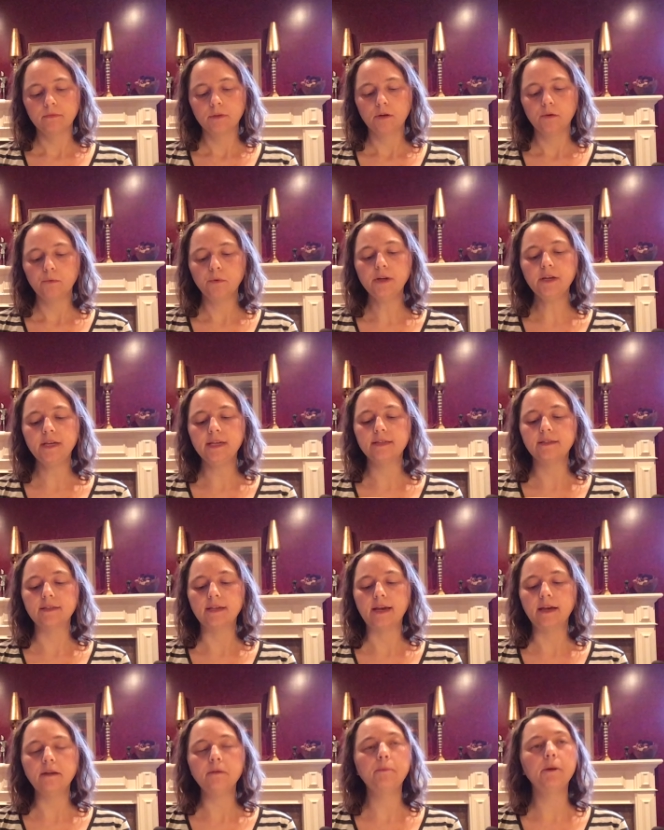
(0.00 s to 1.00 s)
Ricky
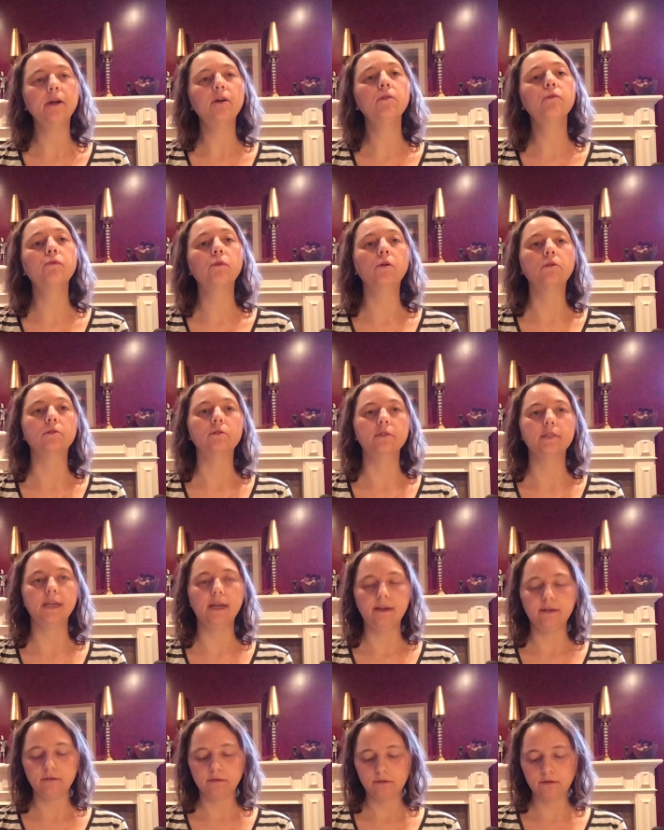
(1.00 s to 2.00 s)
said a pair of roller
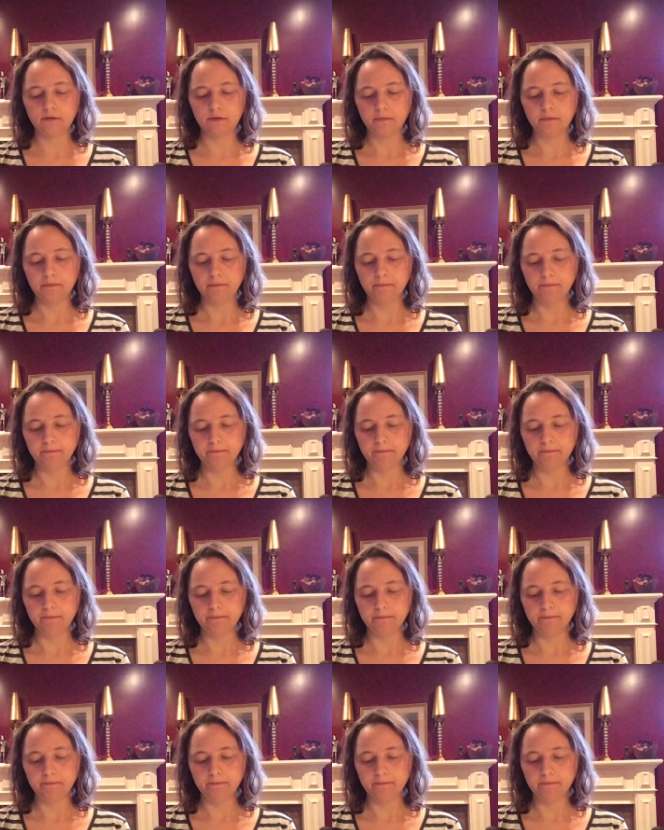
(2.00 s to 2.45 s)
skates.